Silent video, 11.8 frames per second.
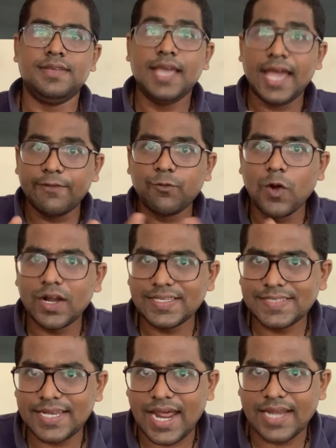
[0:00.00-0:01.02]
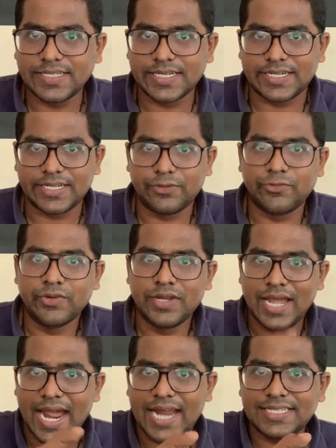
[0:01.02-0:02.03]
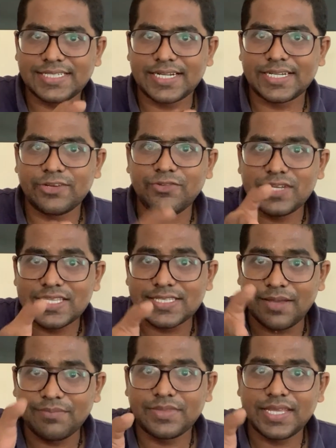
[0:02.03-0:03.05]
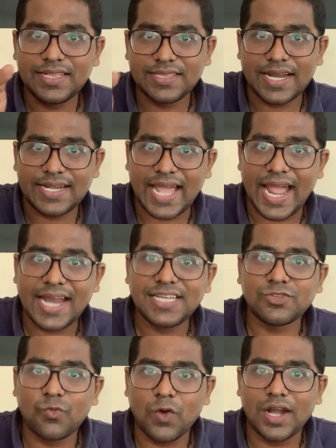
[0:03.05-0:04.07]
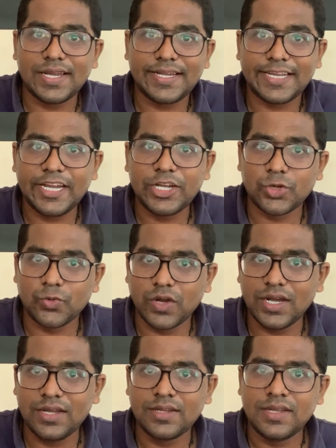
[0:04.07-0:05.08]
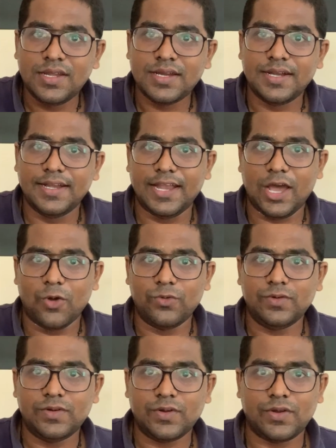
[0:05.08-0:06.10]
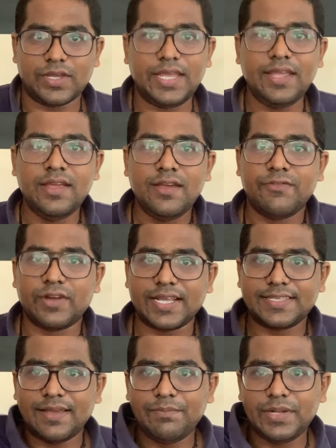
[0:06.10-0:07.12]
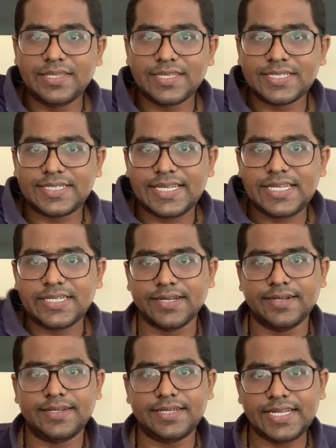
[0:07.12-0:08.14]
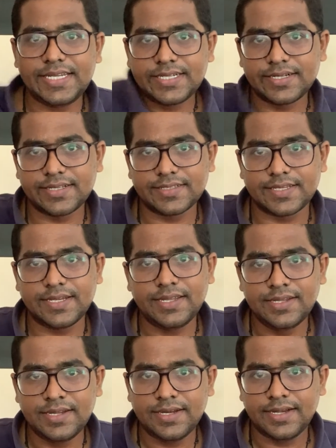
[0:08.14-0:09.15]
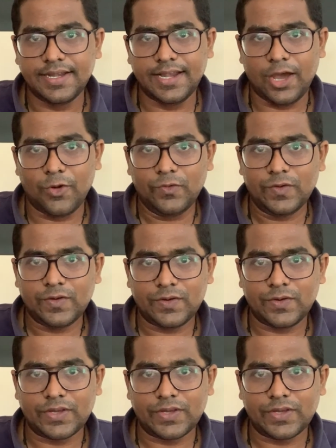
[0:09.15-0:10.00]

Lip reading: And what is an adjective? Adjective is something that adds quality to a noun. Okay, for example, this t-shirt is a noun.